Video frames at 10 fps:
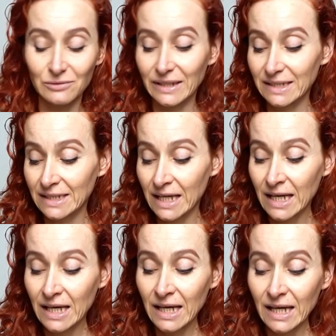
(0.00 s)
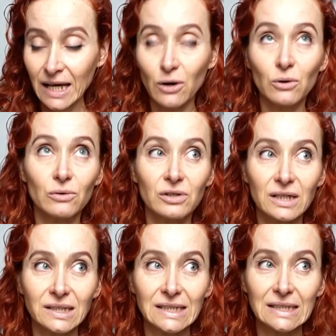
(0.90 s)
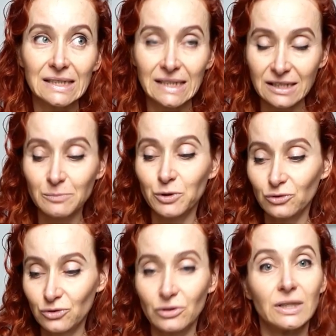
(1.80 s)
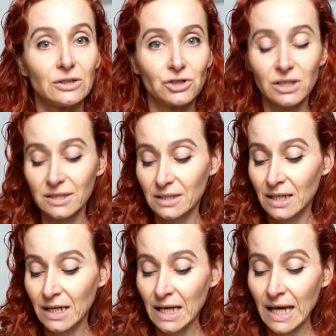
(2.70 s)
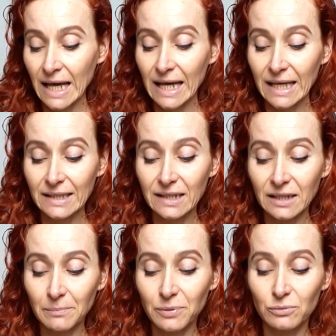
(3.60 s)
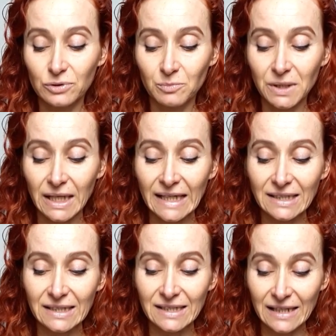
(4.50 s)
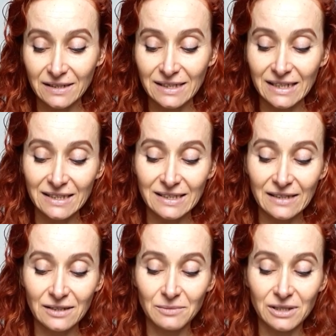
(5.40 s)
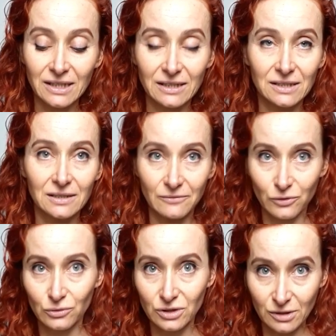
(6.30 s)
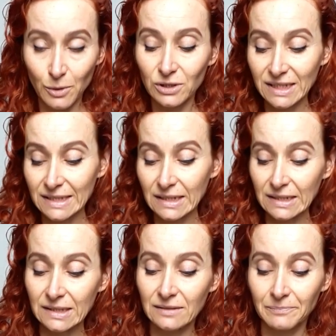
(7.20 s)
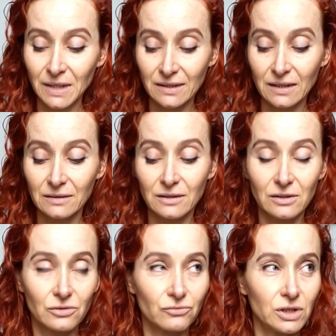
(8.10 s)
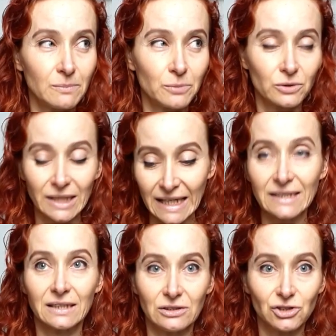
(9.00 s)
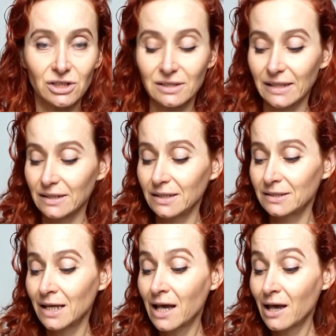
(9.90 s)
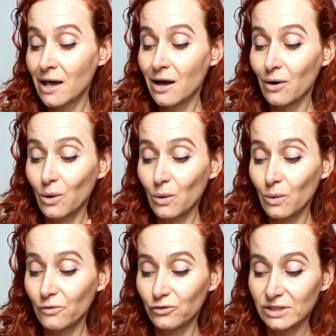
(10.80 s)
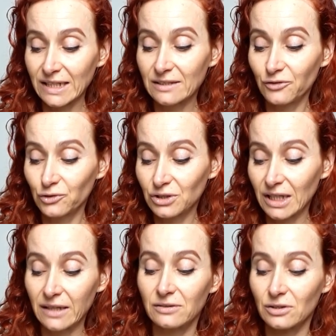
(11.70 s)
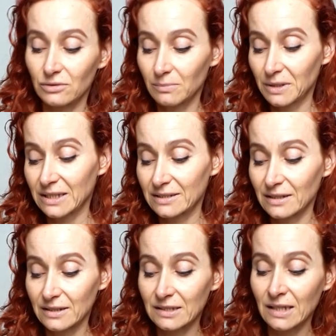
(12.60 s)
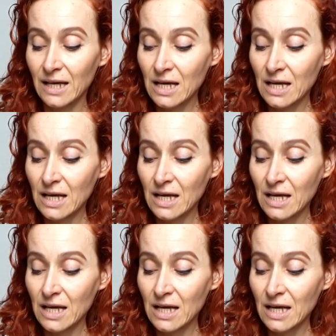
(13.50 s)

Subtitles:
the waist, or 36.2 inches. And the hip would be 86 centimeters for the smallest size, 33.8 inches, that is. Or for size 48, so the biggest size,